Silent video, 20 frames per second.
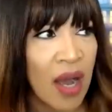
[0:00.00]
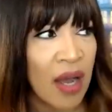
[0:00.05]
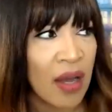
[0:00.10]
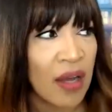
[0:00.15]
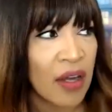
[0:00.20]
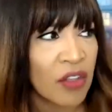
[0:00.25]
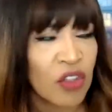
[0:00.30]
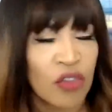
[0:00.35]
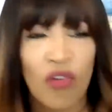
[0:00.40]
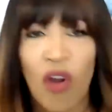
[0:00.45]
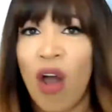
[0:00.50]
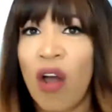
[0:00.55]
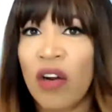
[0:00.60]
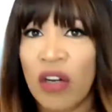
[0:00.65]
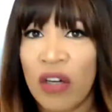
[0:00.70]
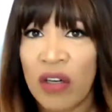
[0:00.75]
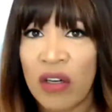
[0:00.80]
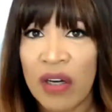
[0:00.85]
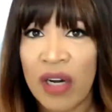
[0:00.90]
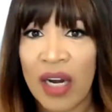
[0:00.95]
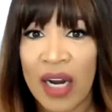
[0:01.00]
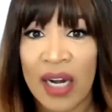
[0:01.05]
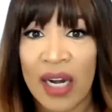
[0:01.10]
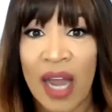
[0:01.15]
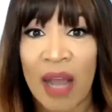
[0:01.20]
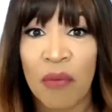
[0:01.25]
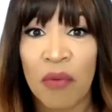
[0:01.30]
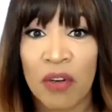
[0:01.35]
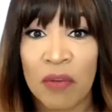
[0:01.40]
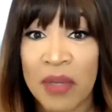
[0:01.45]
stronger, and
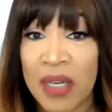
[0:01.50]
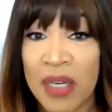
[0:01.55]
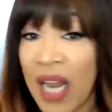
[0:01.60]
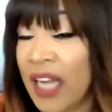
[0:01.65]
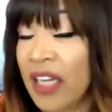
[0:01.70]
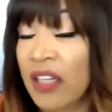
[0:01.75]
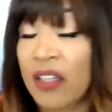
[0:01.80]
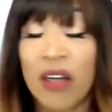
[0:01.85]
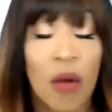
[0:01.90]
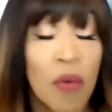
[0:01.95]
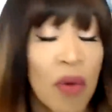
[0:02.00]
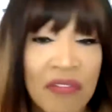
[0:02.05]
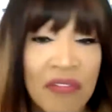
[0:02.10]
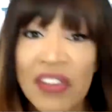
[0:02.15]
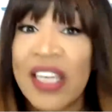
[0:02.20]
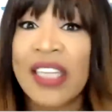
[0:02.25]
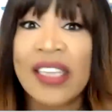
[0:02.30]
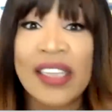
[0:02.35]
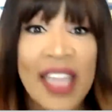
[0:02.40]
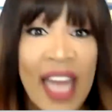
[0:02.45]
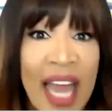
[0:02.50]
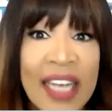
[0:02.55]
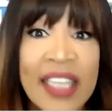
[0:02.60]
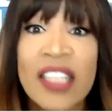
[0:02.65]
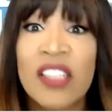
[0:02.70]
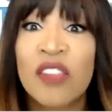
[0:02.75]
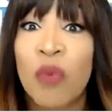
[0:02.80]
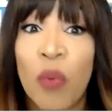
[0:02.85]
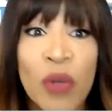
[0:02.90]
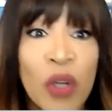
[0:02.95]
I would have been like, you know what, forget that.
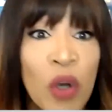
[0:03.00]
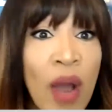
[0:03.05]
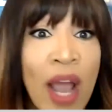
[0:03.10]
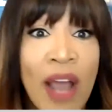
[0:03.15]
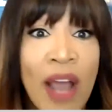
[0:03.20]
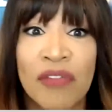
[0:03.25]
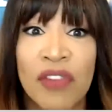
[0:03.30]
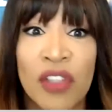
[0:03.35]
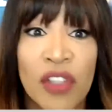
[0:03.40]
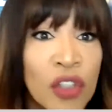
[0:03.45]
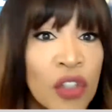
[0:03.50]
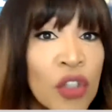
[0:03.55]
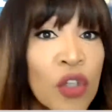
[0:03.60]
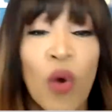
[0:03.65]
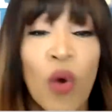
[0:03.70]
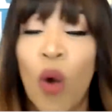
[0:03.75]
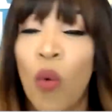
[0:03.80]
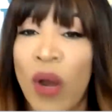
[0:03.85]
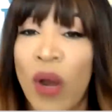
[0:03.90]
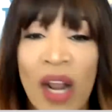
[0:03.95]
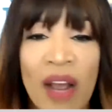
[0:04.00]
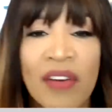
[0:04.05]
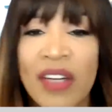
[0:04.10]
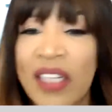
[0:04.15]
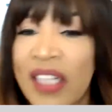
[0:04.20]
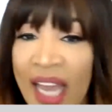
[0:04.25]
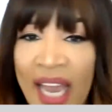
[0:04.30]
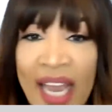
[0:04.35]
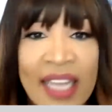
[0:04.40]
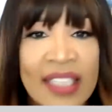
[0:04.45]
This is what we're gonna have to do, or whatever the
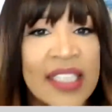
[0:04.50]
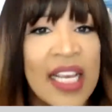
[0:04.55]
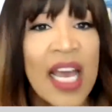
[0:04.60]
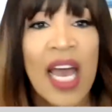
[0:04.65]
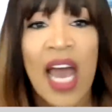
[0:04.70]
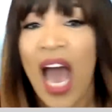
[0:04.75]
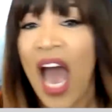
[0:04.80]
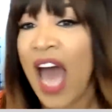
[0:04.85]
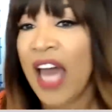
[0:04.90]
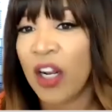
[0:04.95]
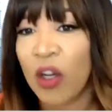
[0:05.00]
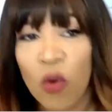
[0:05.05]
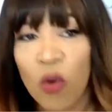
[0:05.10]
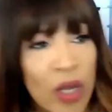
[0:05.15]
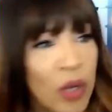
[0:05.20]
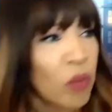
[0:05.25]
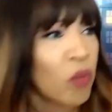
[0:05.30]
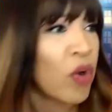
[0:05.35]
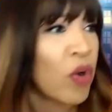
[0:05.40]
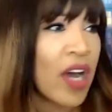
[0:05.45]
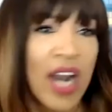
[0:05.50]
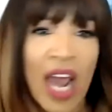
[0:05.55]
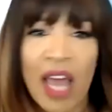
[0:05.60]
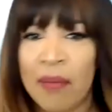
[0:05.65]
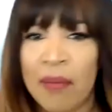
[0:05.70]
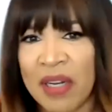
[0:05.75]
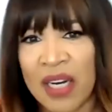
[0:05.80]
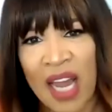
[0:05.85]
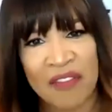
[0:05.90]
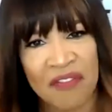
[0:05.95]
case. I'd have quit one. I'd
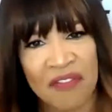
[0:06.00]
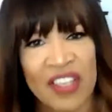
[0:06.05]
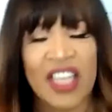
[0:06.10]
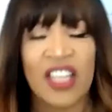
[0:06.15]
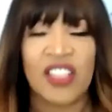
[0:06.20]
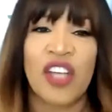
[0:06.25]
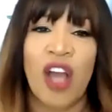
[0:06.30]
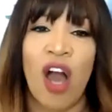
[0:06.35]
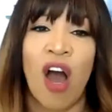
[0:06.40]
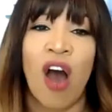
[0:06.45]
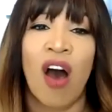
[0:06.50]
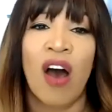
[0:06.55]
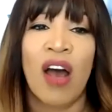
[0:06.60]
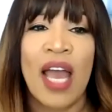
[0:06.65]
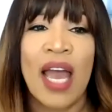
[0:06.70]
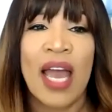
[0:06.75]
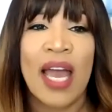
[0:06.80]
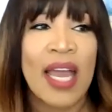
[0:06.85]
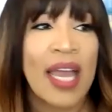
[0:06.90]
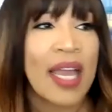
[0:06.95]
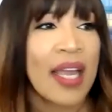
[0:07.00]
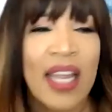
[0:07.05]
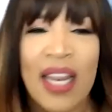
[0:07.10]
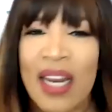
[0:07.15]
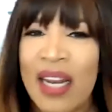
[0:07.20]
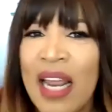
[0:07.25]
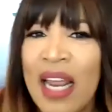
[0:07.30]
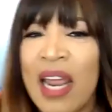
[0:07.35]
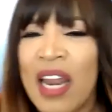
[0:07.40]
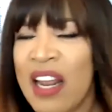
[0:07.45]
have been like, forget y'all.
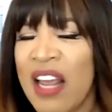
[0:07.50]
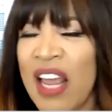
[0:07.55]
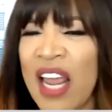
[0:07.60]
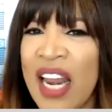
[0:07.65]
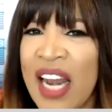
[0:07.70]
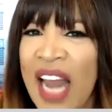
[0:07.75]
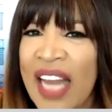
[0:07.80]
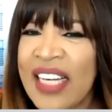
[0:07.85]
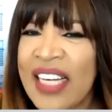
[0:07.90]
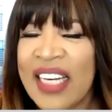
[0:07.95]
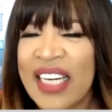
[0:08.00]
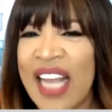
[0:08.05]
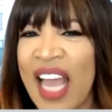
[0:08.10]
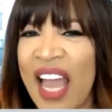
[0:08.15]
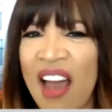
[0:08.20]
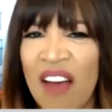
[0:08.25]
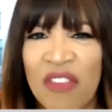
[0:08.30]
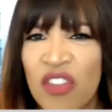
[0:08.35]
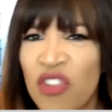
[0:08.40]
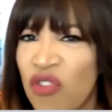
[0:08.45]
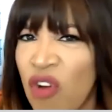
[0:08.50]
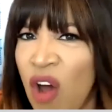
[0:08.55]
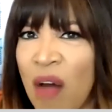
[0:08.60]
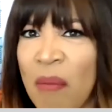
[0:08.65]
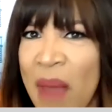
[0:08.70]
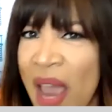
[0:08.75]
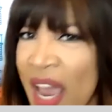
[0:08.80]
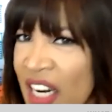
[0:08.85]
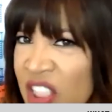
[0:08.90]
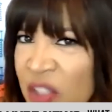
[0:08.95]
And I didn't have a
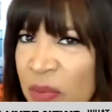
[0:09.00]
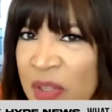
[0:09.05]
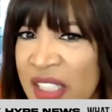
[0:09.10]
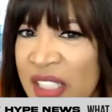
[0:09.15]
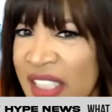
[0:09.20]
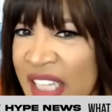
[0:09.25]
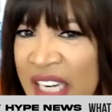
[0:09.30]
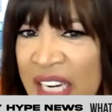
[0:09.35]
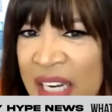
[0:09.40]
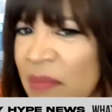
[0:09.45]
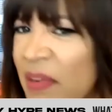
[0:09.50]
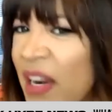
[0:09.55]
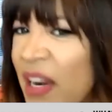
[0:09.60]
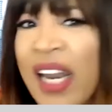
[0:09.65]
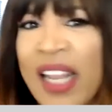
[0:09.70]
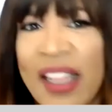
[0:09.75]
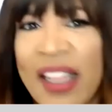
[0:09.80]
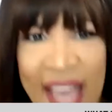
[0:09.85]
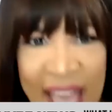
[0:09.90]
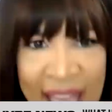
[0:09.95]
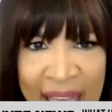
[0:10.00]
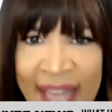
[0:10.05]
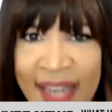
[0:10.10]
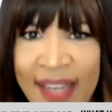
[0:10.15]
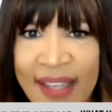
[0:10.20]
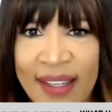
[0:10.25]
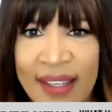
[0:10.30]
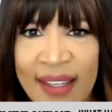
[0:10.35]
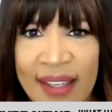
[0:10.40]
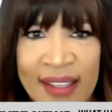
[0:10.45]
strong management team, none of that.
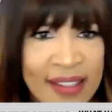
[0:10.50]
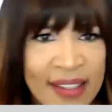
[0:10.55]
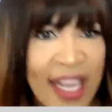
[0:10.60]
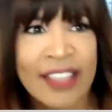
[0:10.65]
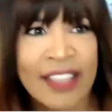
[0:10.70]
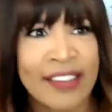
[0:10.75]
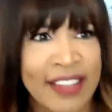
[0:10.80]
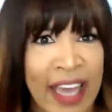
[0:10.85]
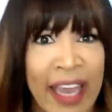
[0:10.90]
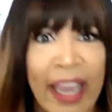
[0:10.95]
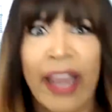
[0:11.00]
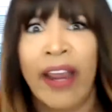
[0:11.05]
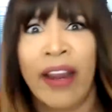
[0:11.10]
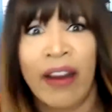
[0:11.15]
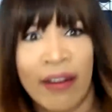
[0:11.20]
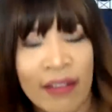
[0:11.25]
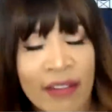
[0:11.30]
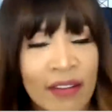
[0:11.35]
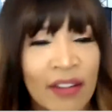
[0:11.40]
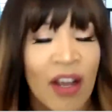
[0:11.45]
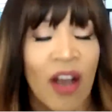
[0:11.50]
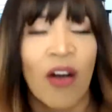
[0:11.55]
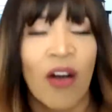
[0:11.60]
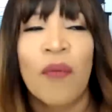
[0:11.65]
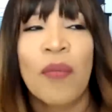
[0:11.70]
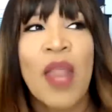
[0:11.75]
They scared, you know.